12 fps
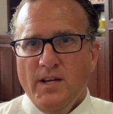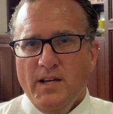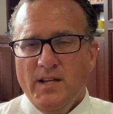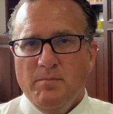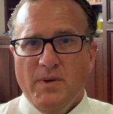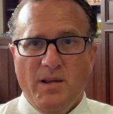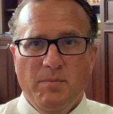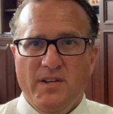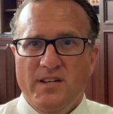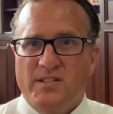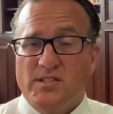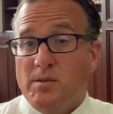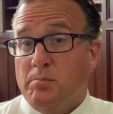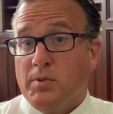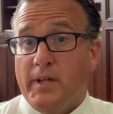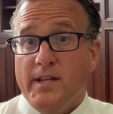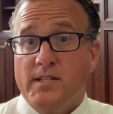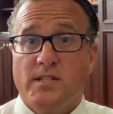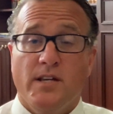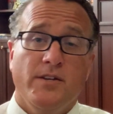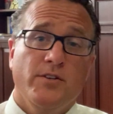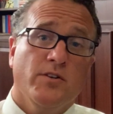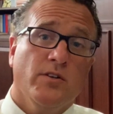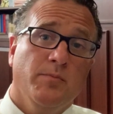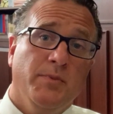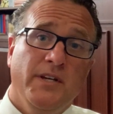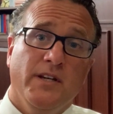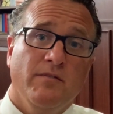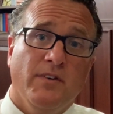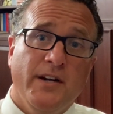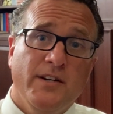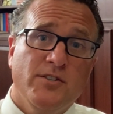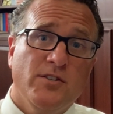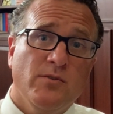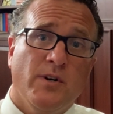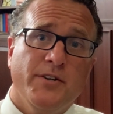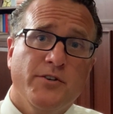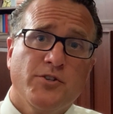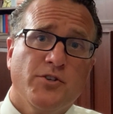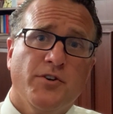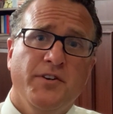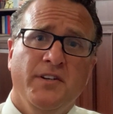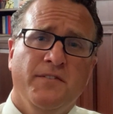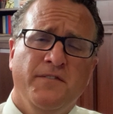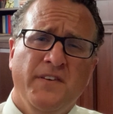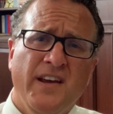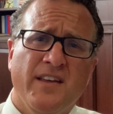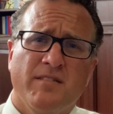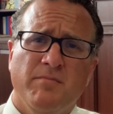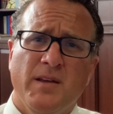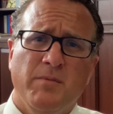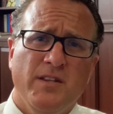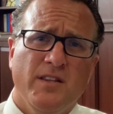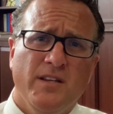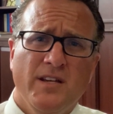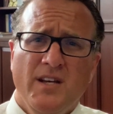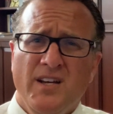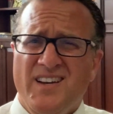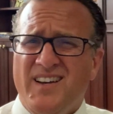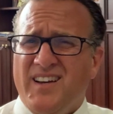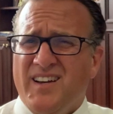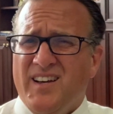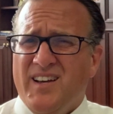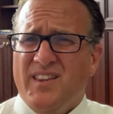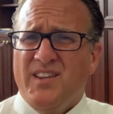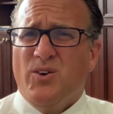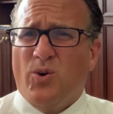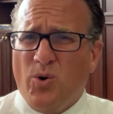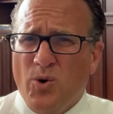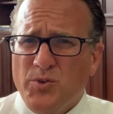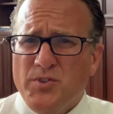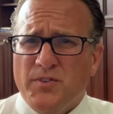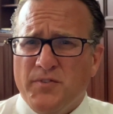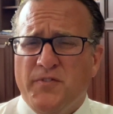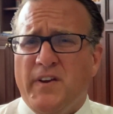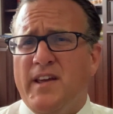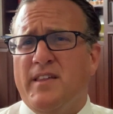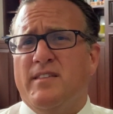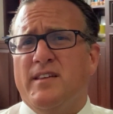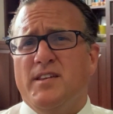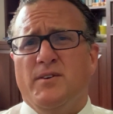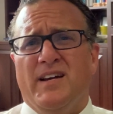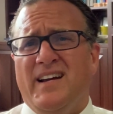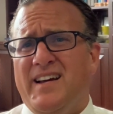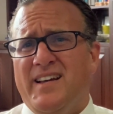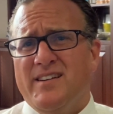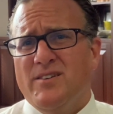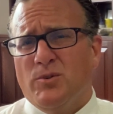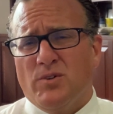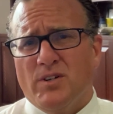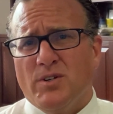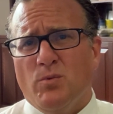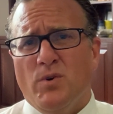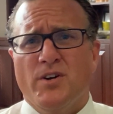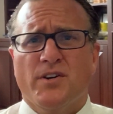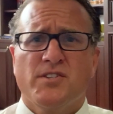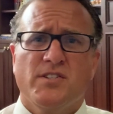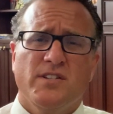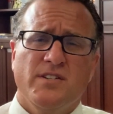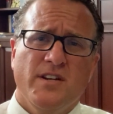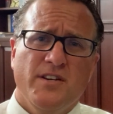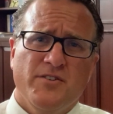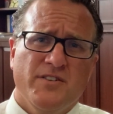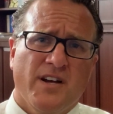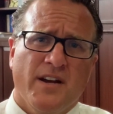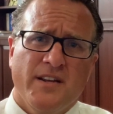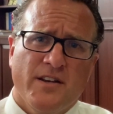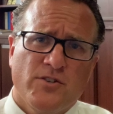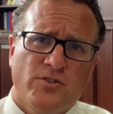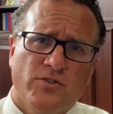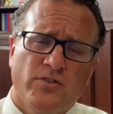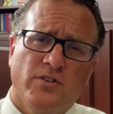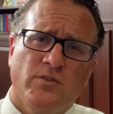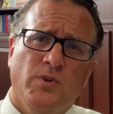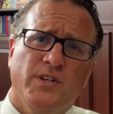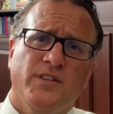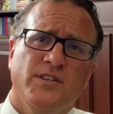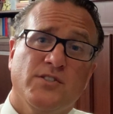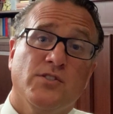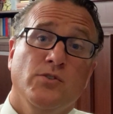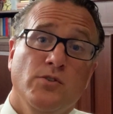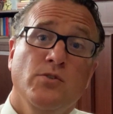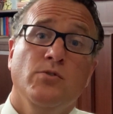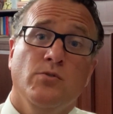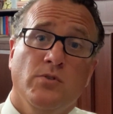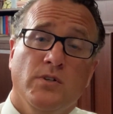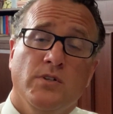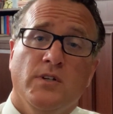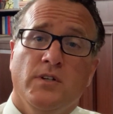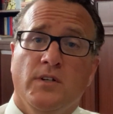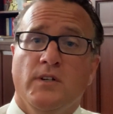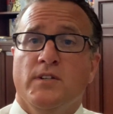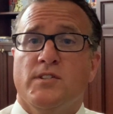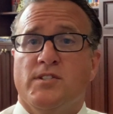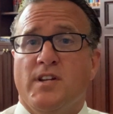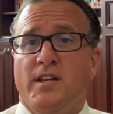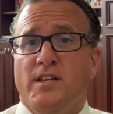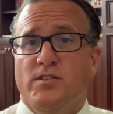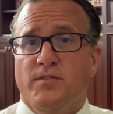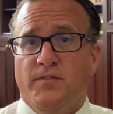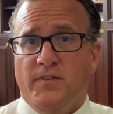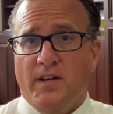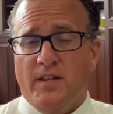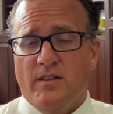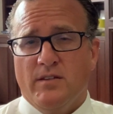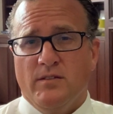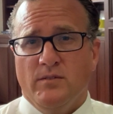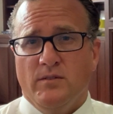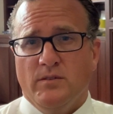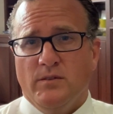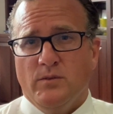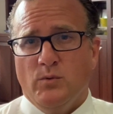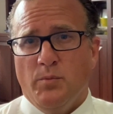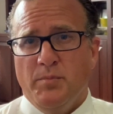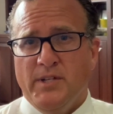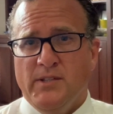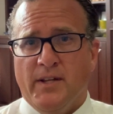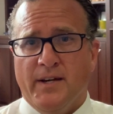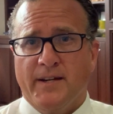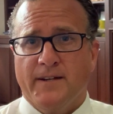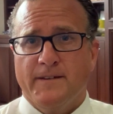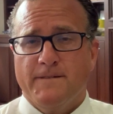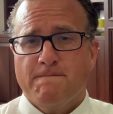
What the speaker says: It may be some place that you're being invited to on your journey of faith. Maybe the old faith that you had no longer works, and you're not yet sure what this new stage of faith will be like.